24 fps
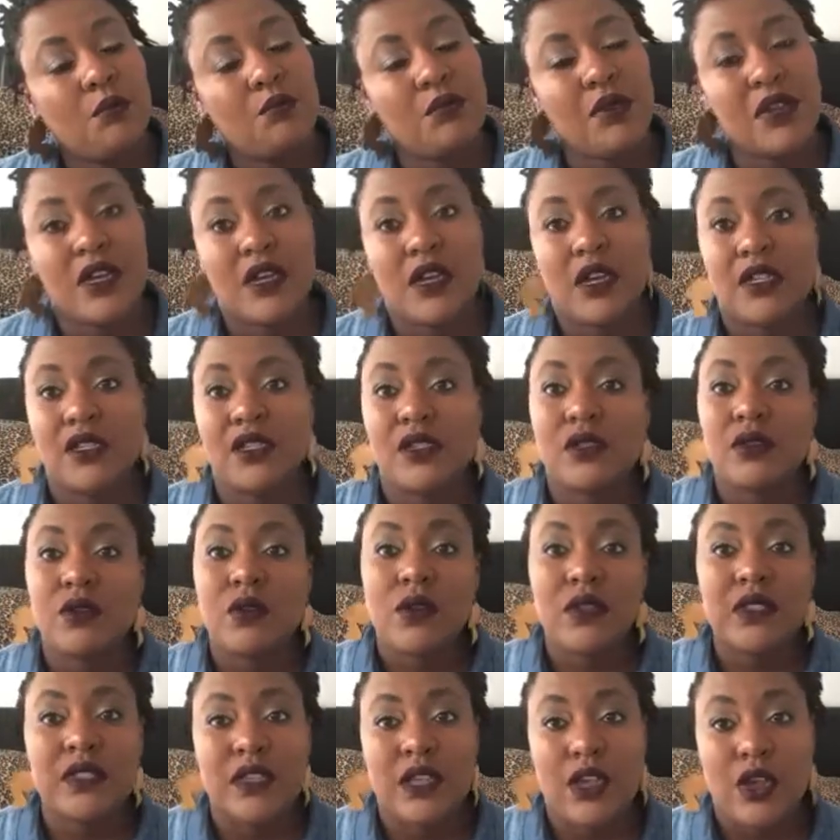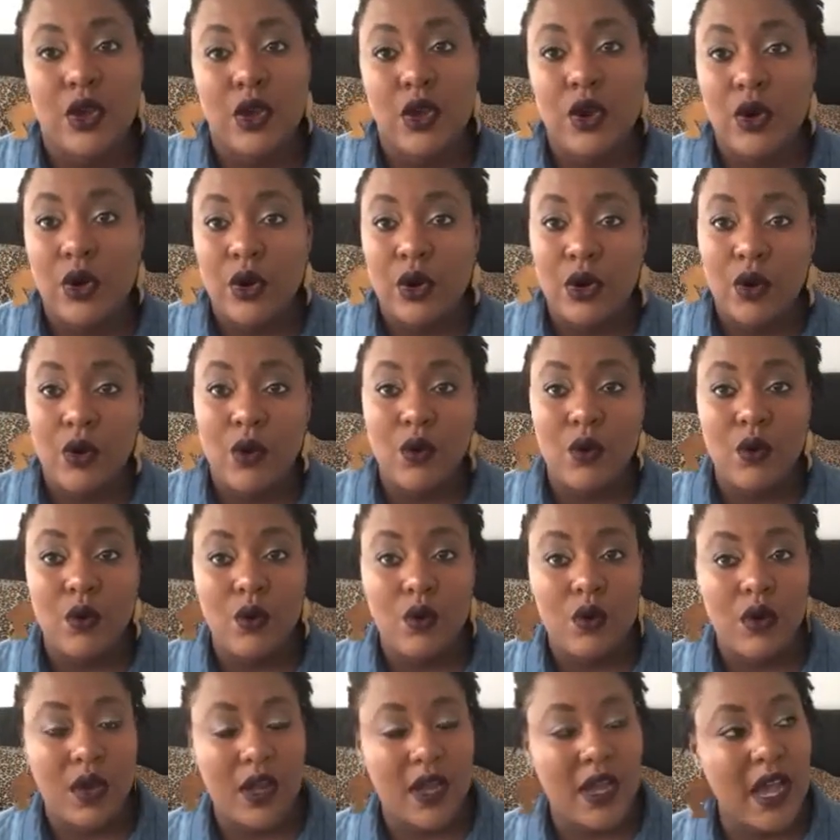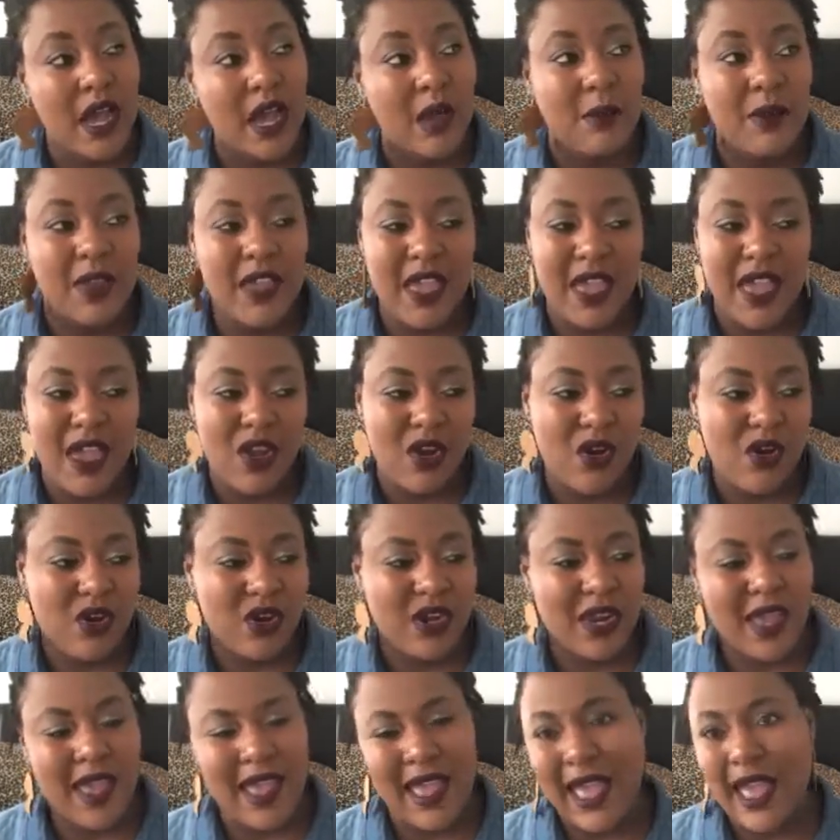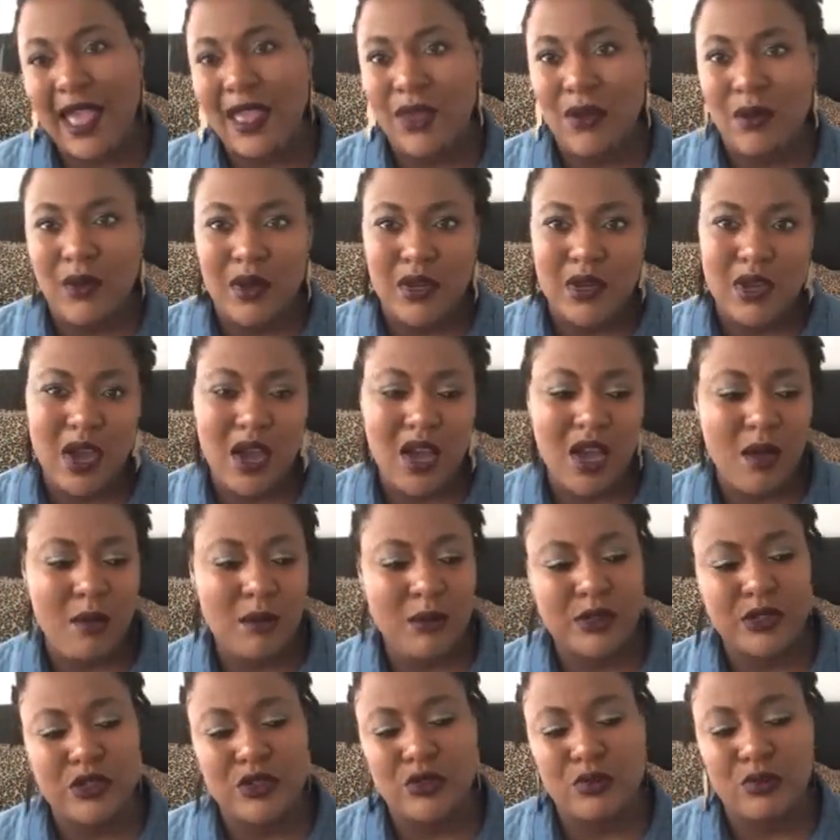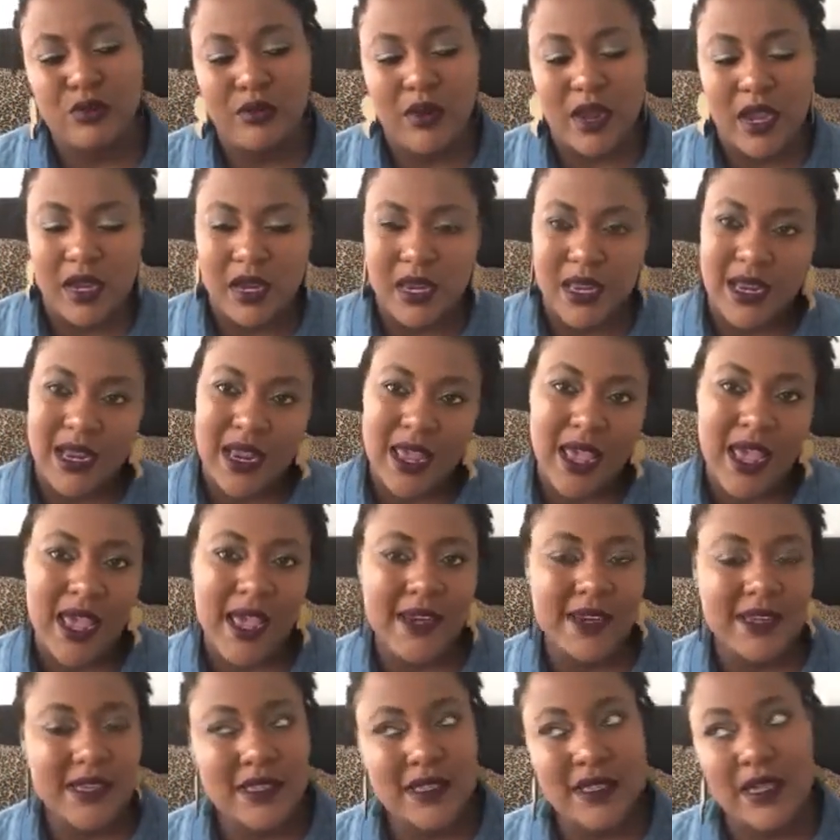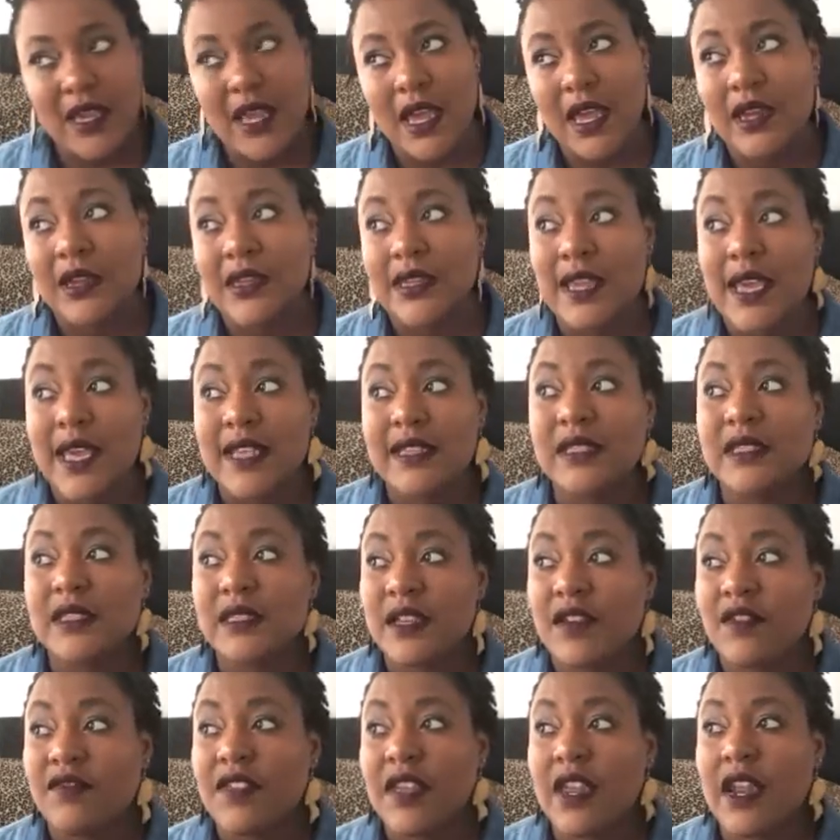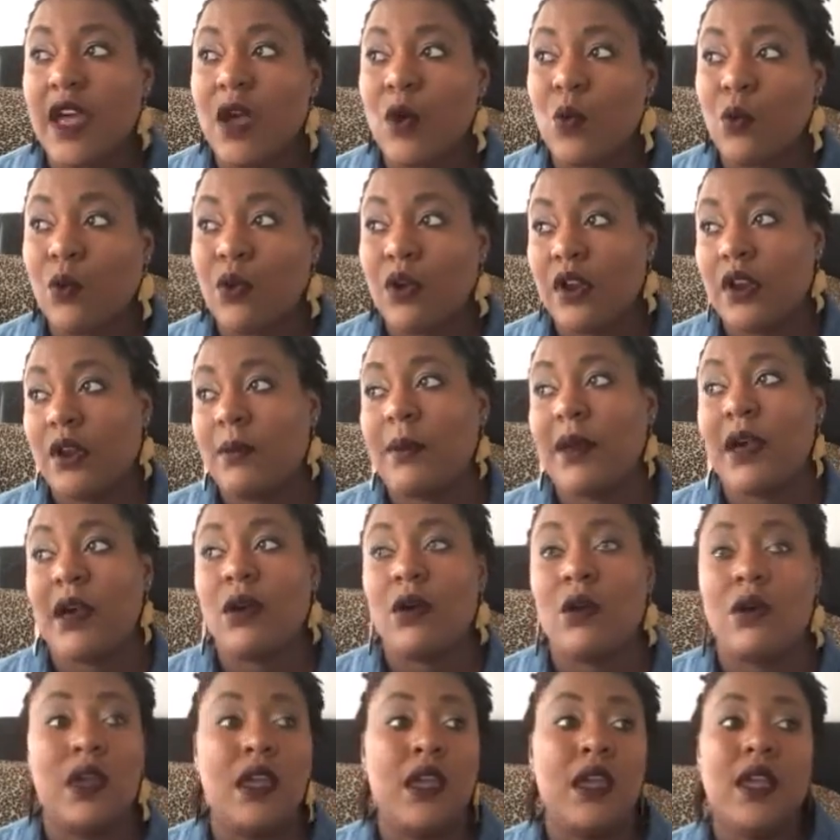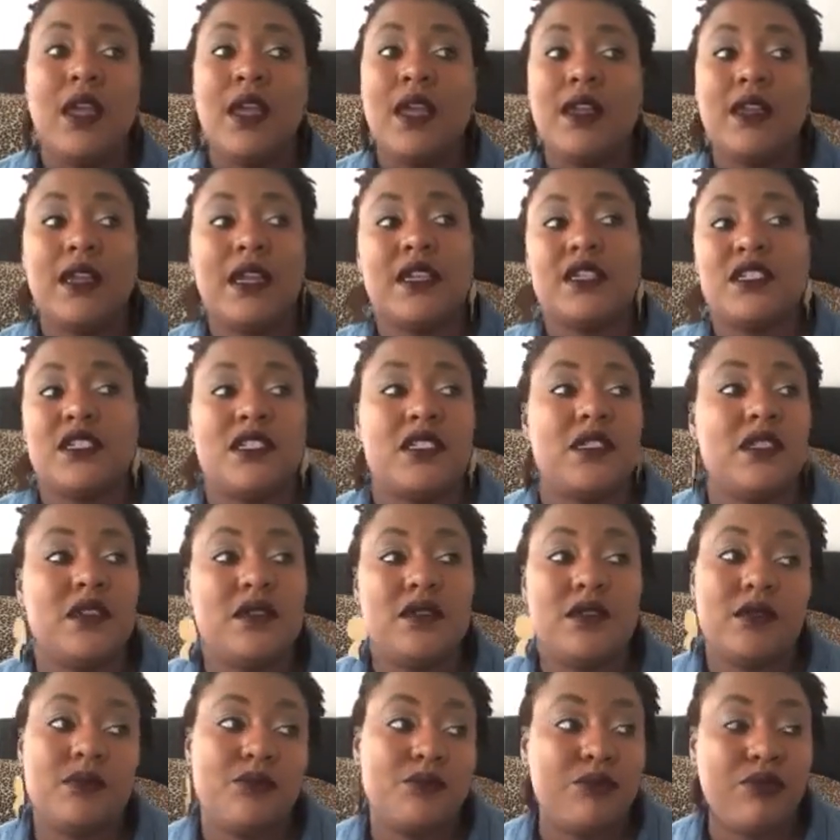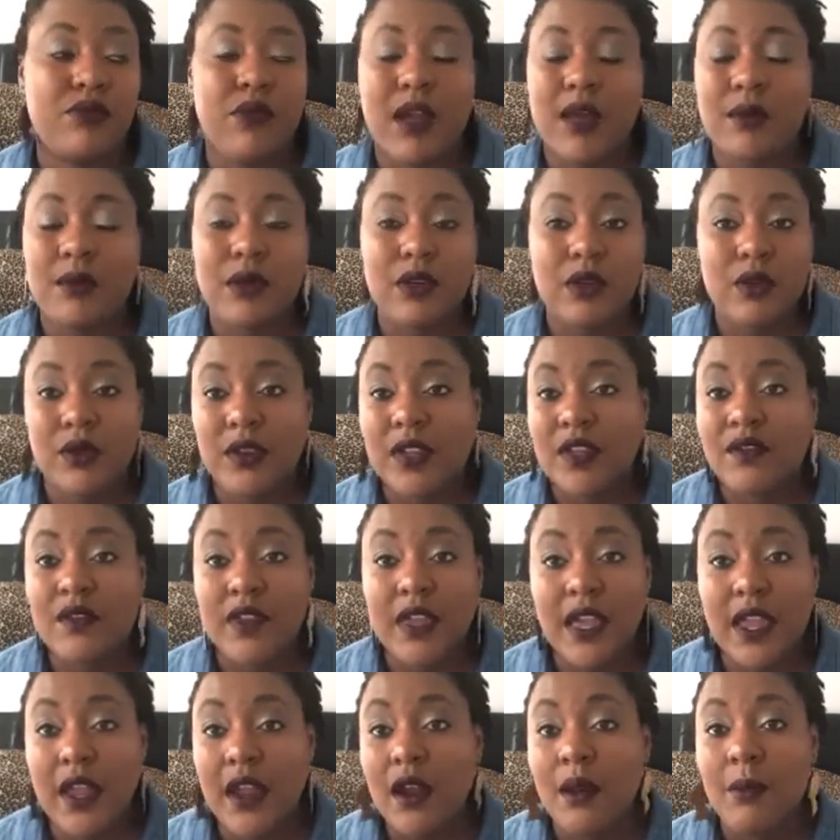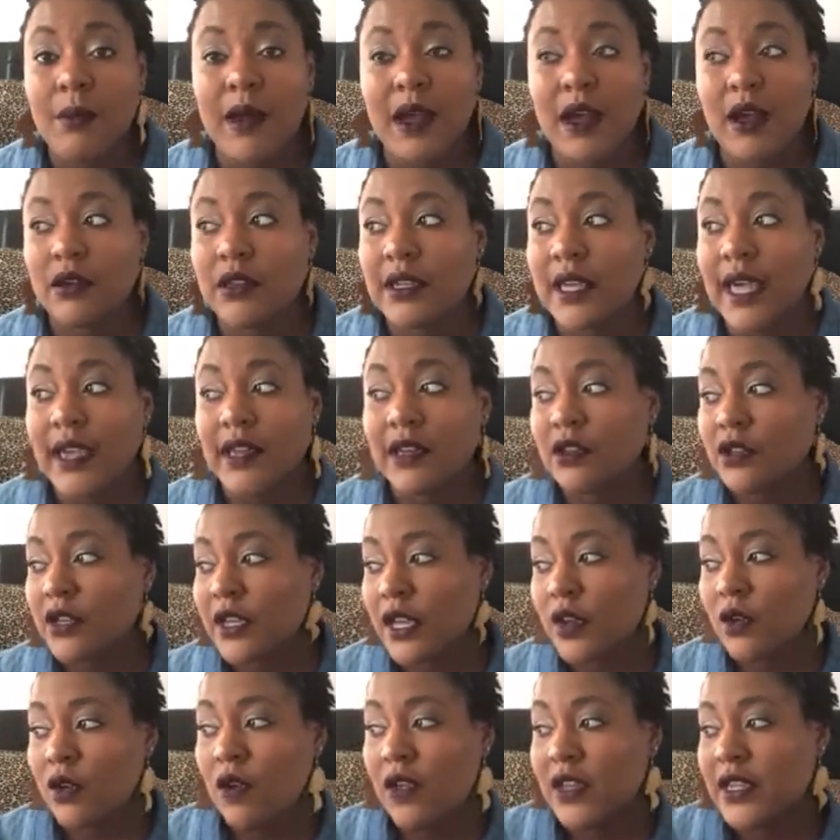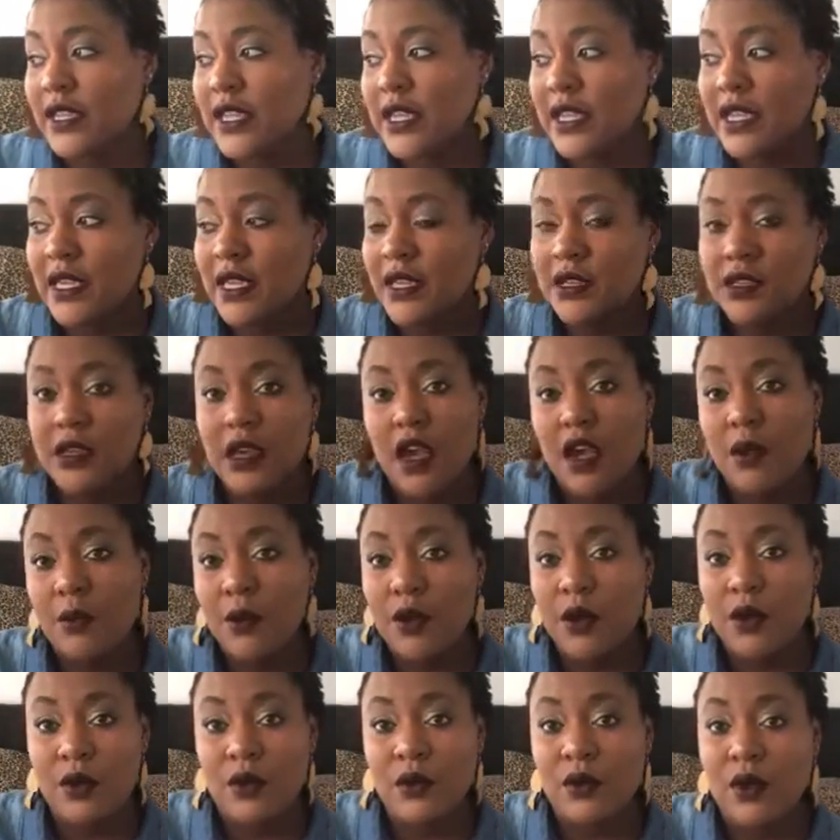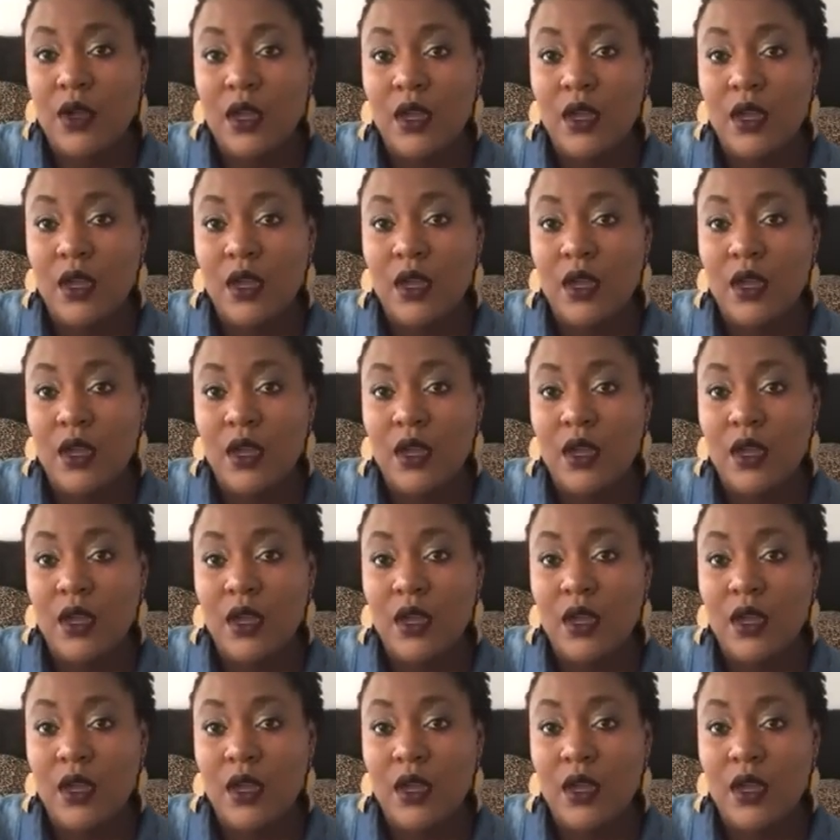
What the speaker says: be assaulting her or coming at her like, how you a dom but you pregnant, and how this and that. That's stuff that I'm worried about that she probably don't even care about. Like, look at all the heat Domo